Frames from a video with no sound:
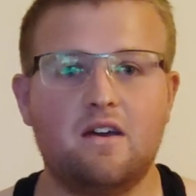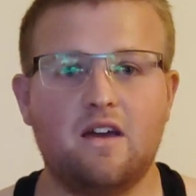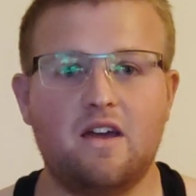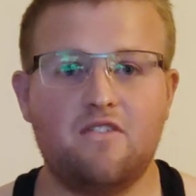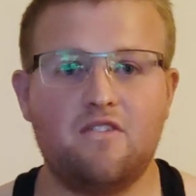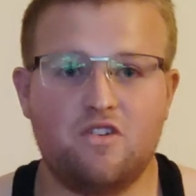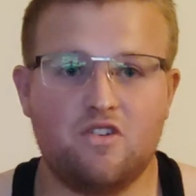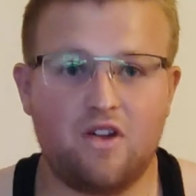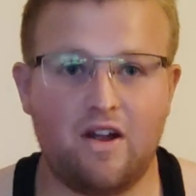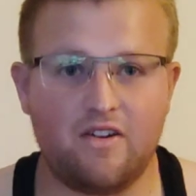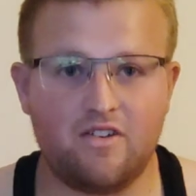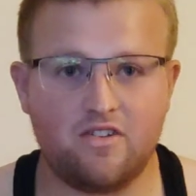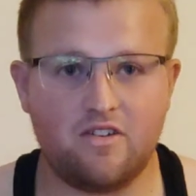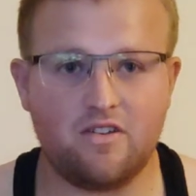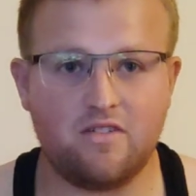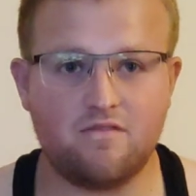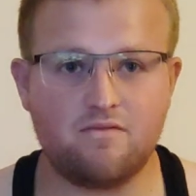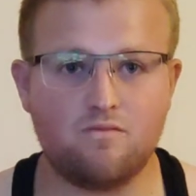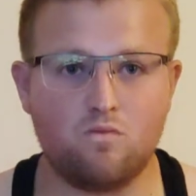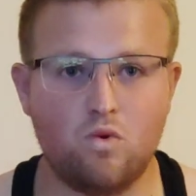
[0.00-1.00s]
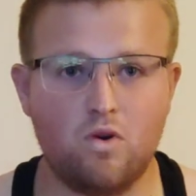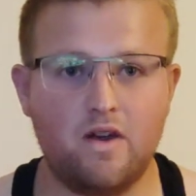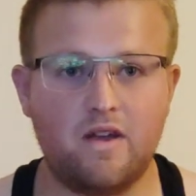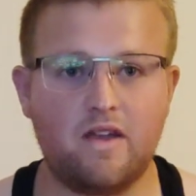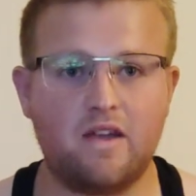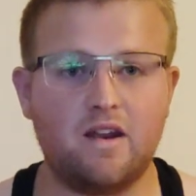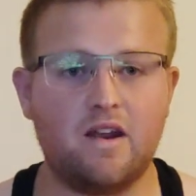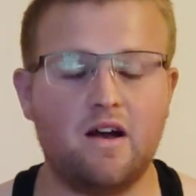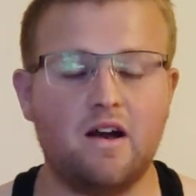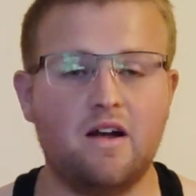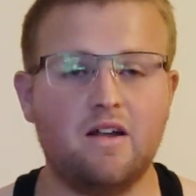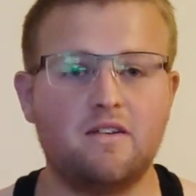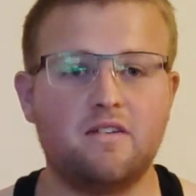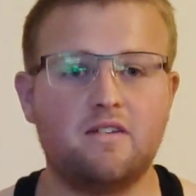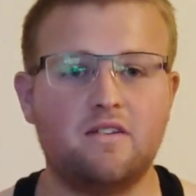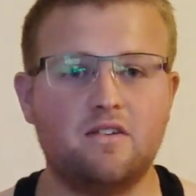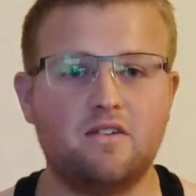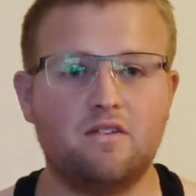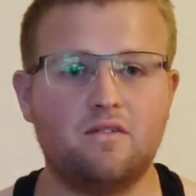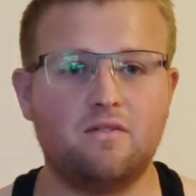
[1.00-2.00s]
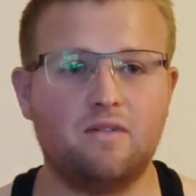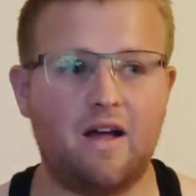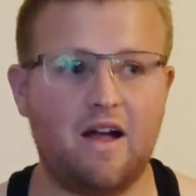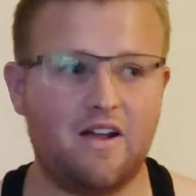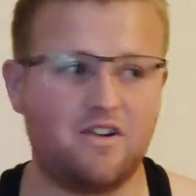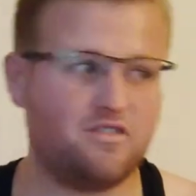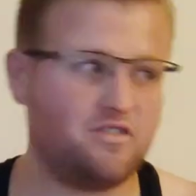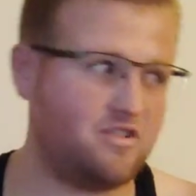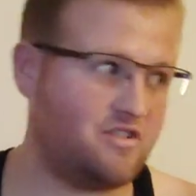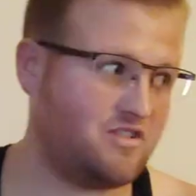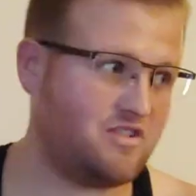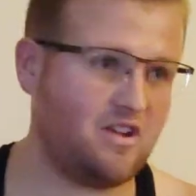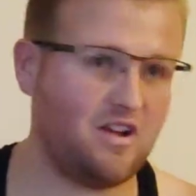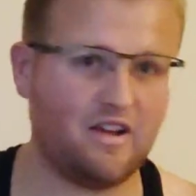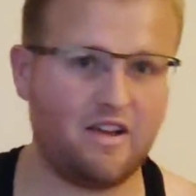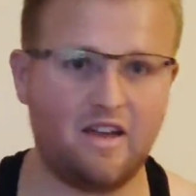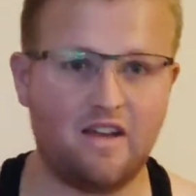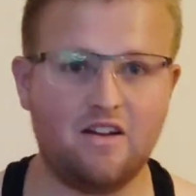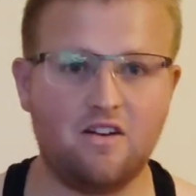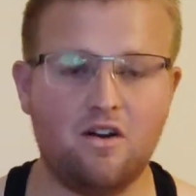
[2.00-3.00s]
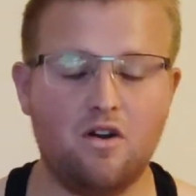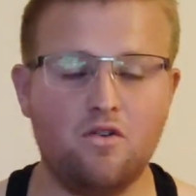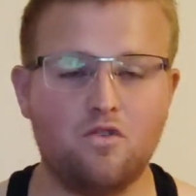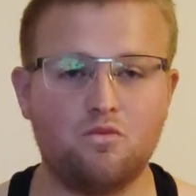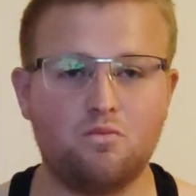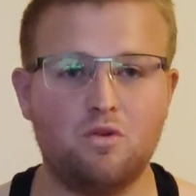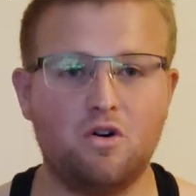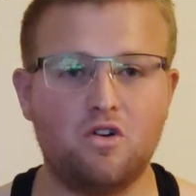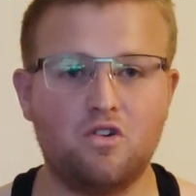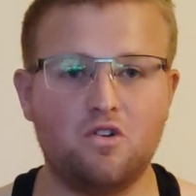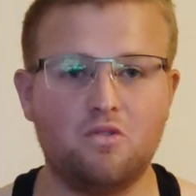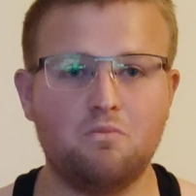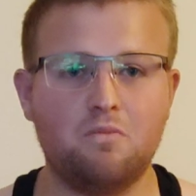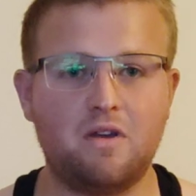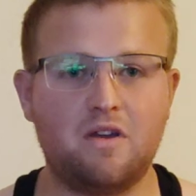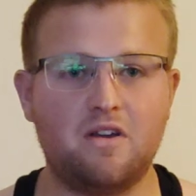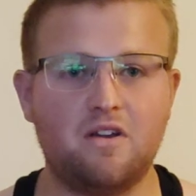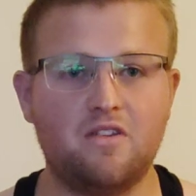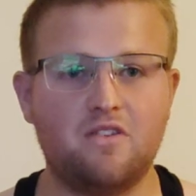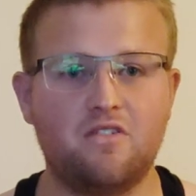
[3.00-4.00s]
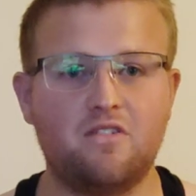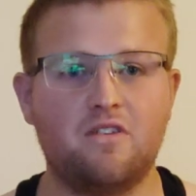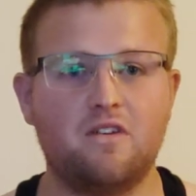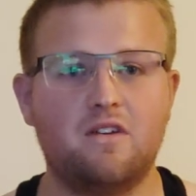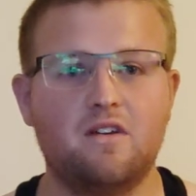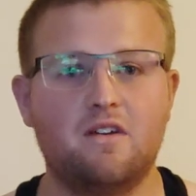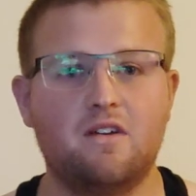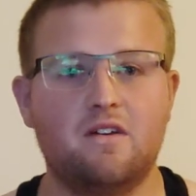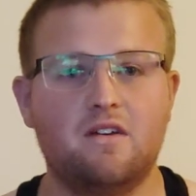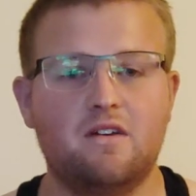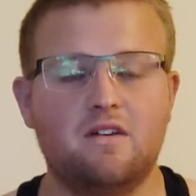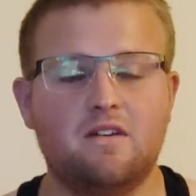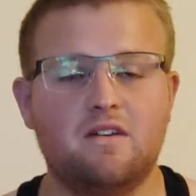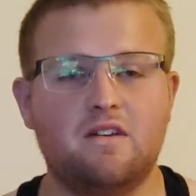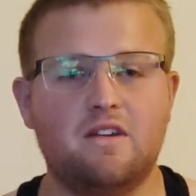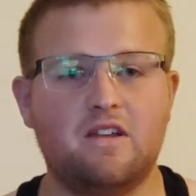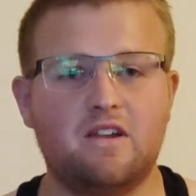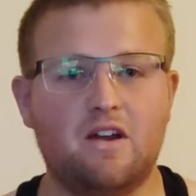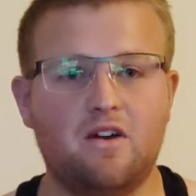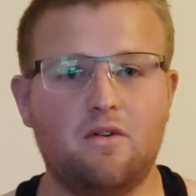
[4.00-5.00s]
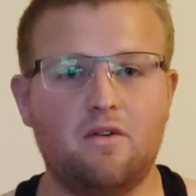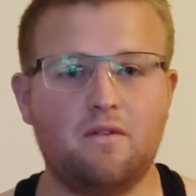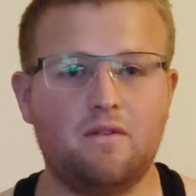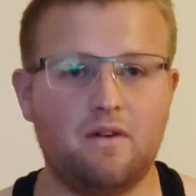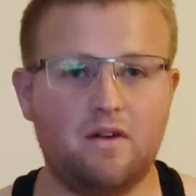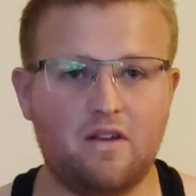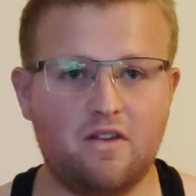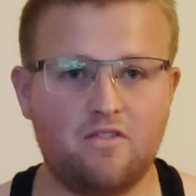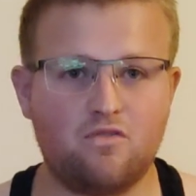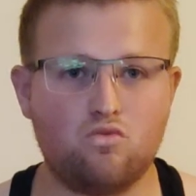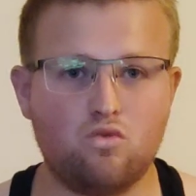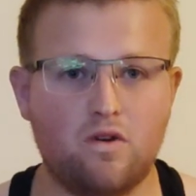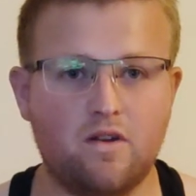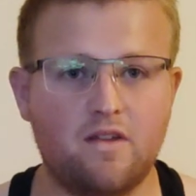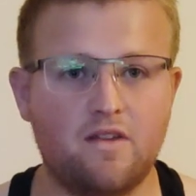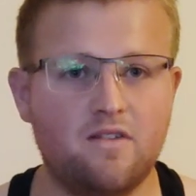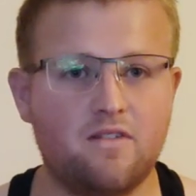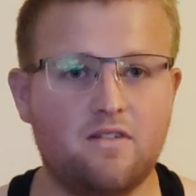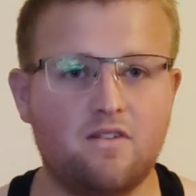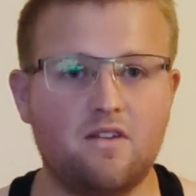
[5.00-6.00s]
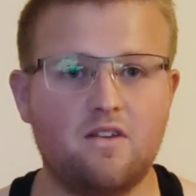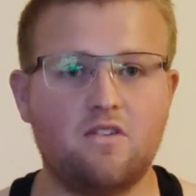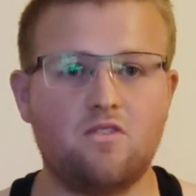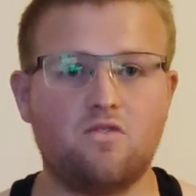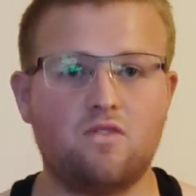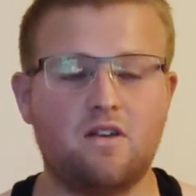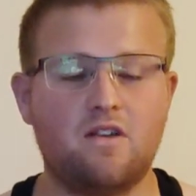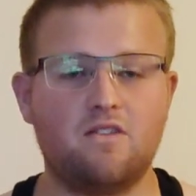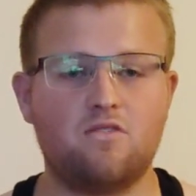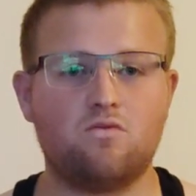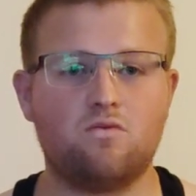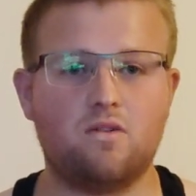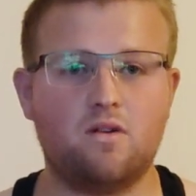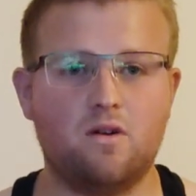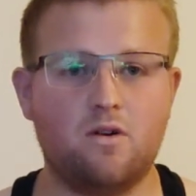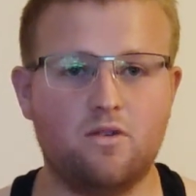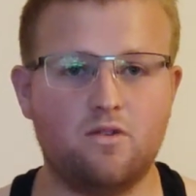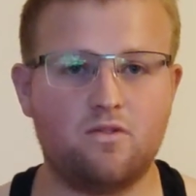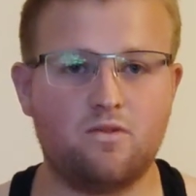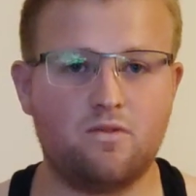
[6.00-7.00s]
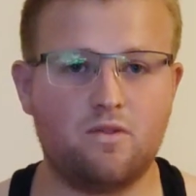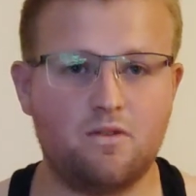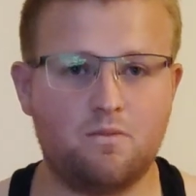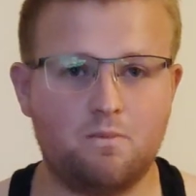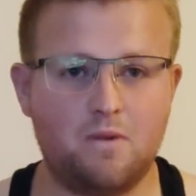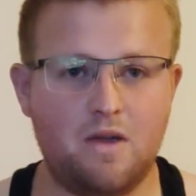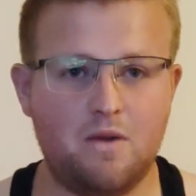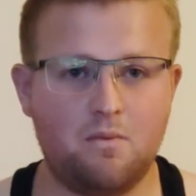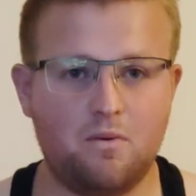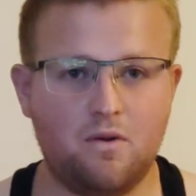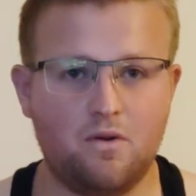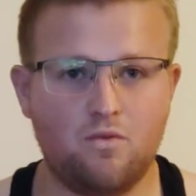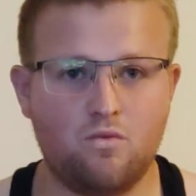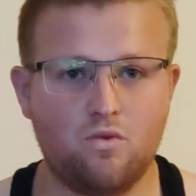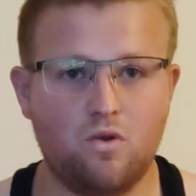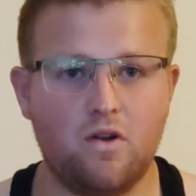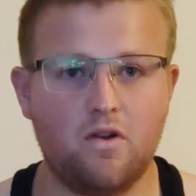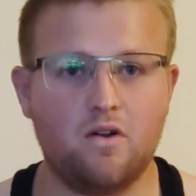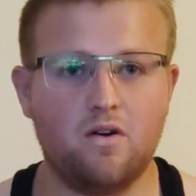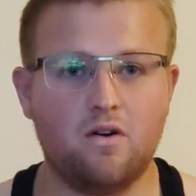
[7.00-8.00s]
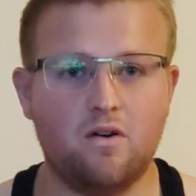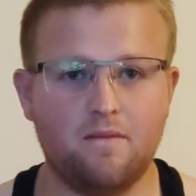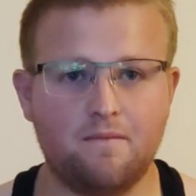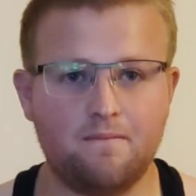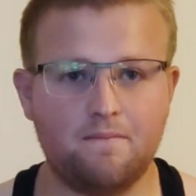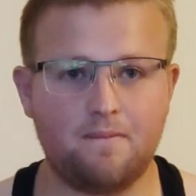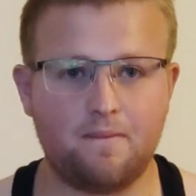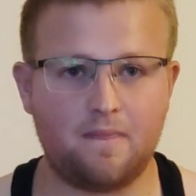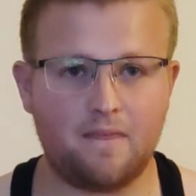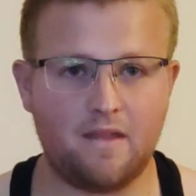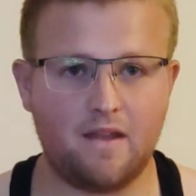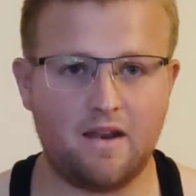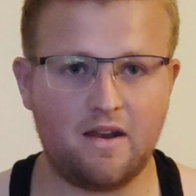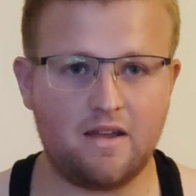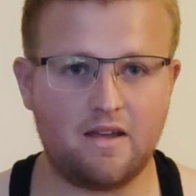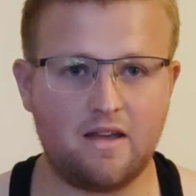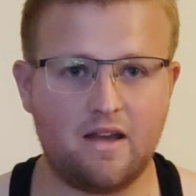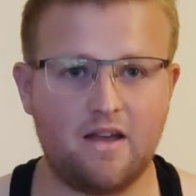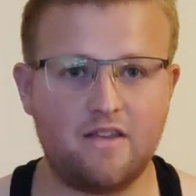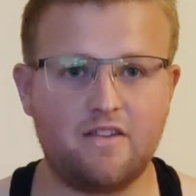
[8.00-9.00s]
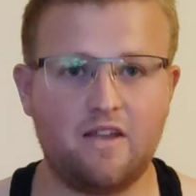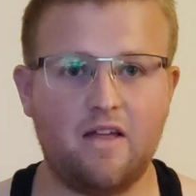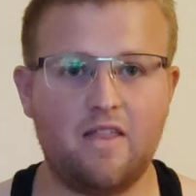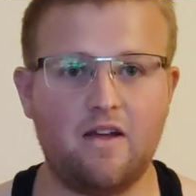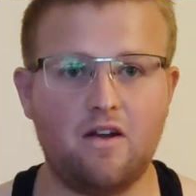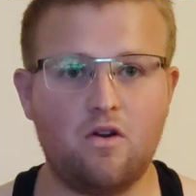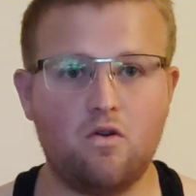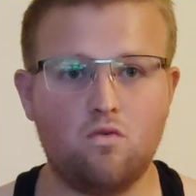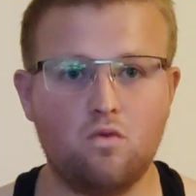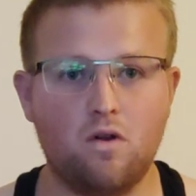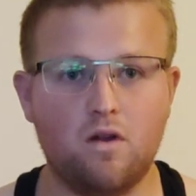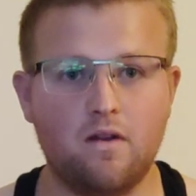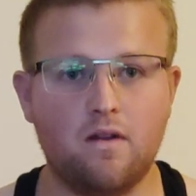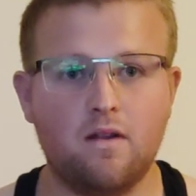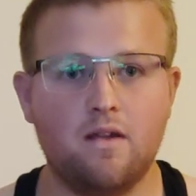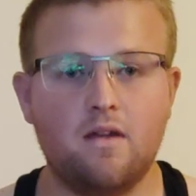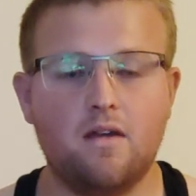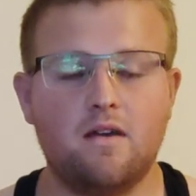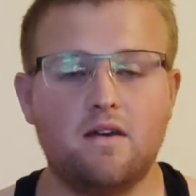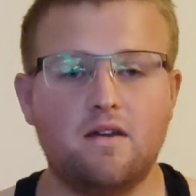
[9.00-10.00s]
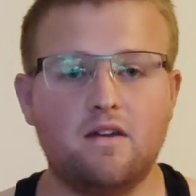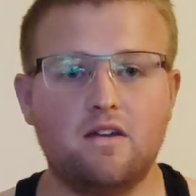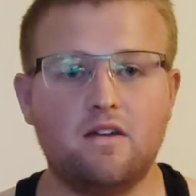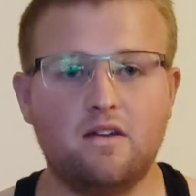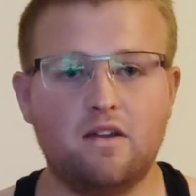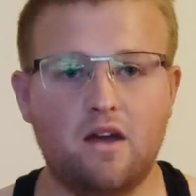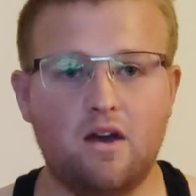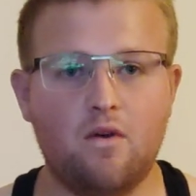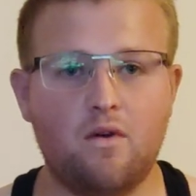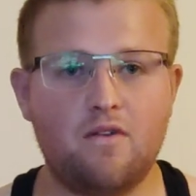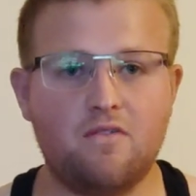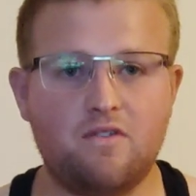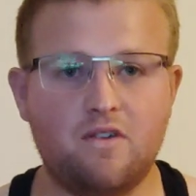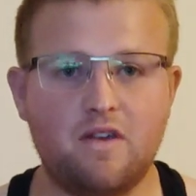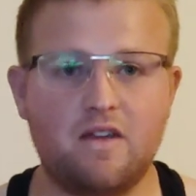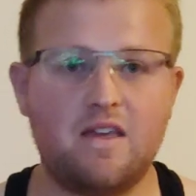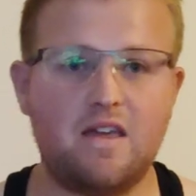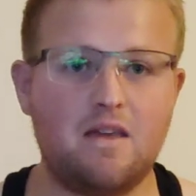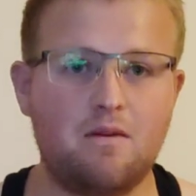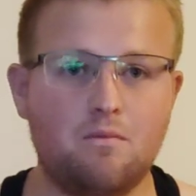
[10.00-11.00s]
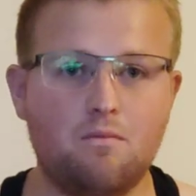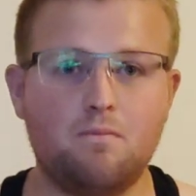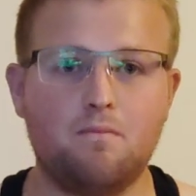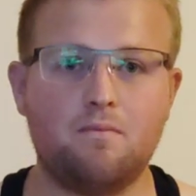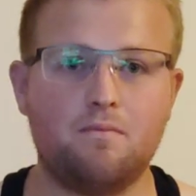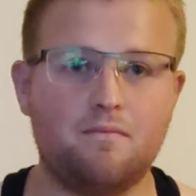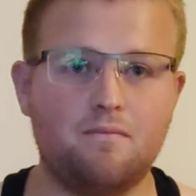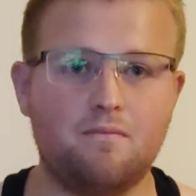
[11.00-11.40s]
if you're actually working hard, you'll actually start getting loads more done, because, you know, as runners, as people who run, or any guys out there who run, you know, if you keep